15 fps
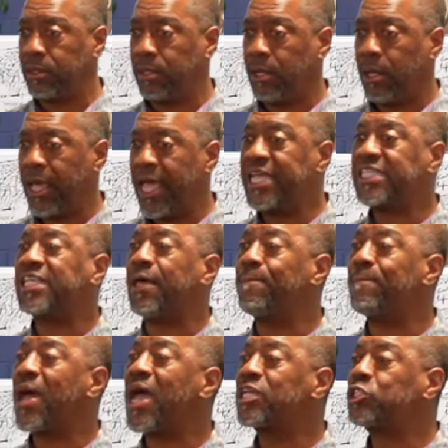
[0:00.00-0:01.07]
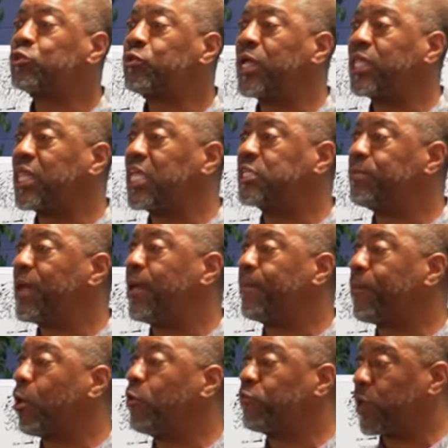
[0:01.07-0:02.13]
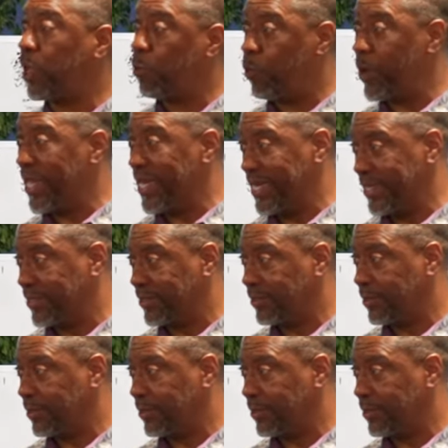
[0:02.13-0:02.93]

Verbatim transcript: He said, My strength is made perfect in weakness.